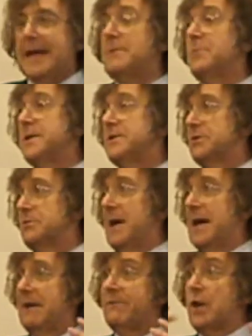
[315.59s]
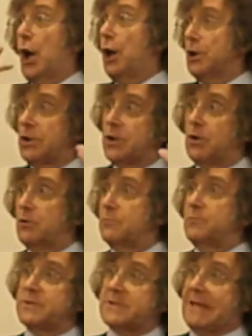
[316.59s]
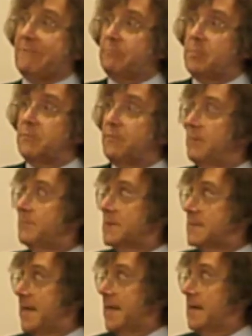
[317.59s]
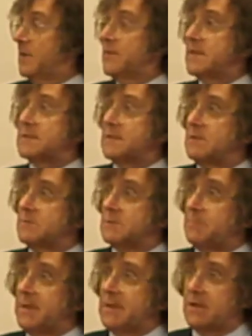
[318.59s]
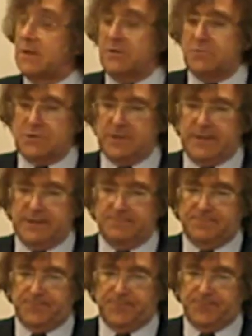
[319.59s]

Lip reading: And we do have an unknown receivable from the town that still is being negotiated.